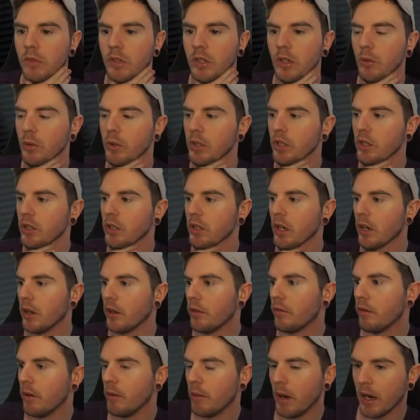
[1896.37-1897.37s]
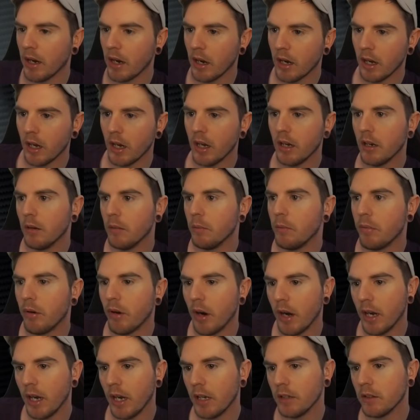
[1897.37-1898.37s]
So we're just going to 3-bet, get it in, and
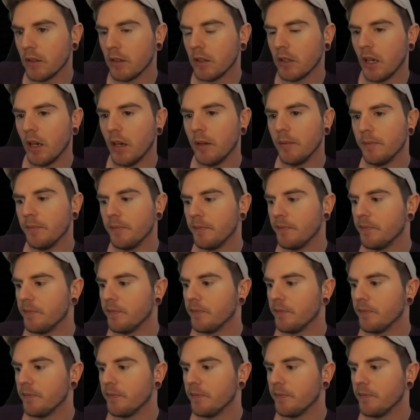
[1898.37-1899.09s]
pray has a set.